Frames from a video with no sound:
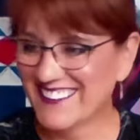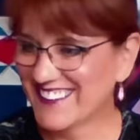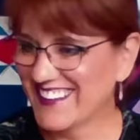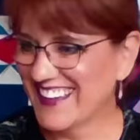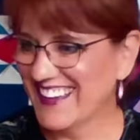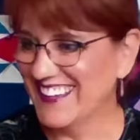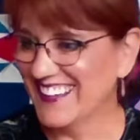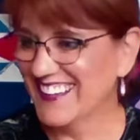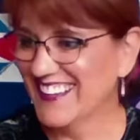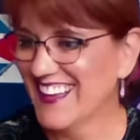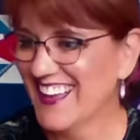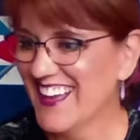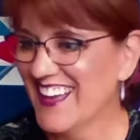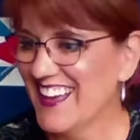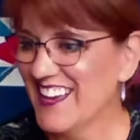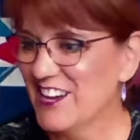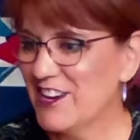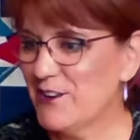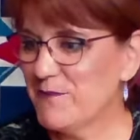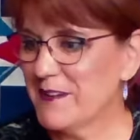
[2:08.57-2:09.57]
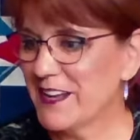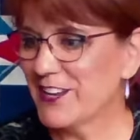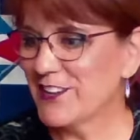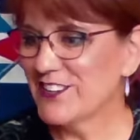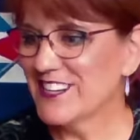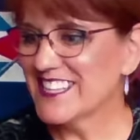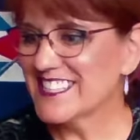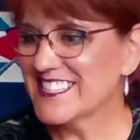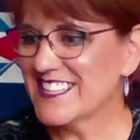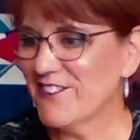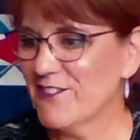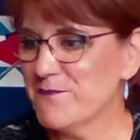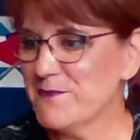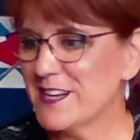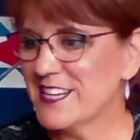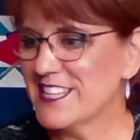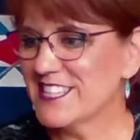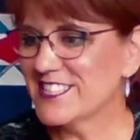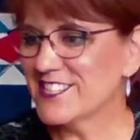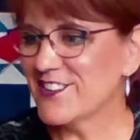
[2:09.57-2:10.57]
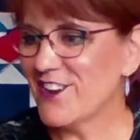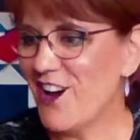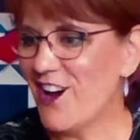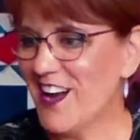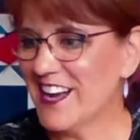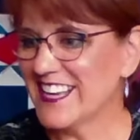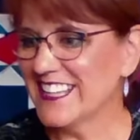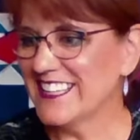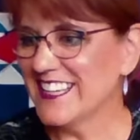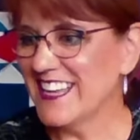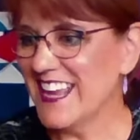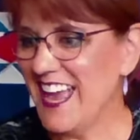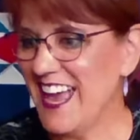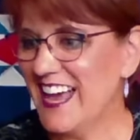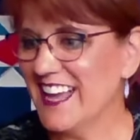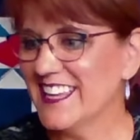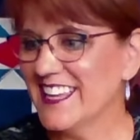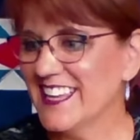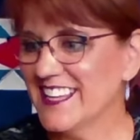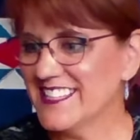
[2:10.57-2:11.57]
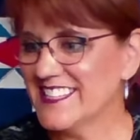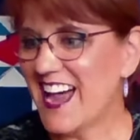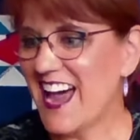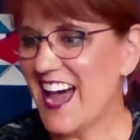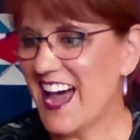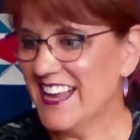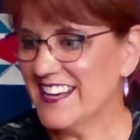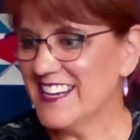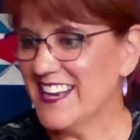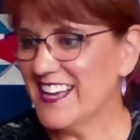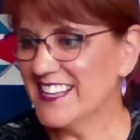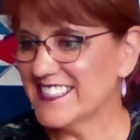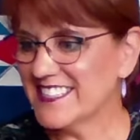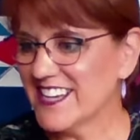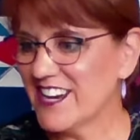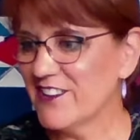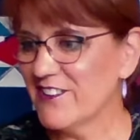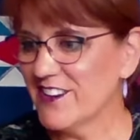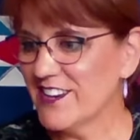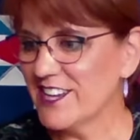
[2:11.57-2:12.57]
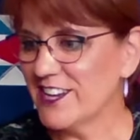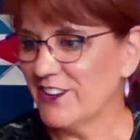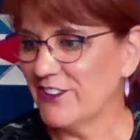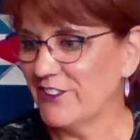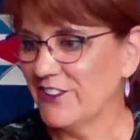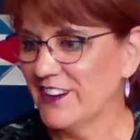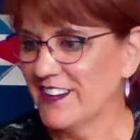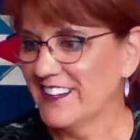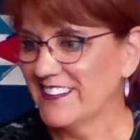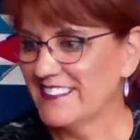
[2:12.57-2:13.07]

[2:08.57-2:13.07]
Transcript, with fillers: okay. Oh my goodness, everybody's talking. Yeah, it's hot in Ontario.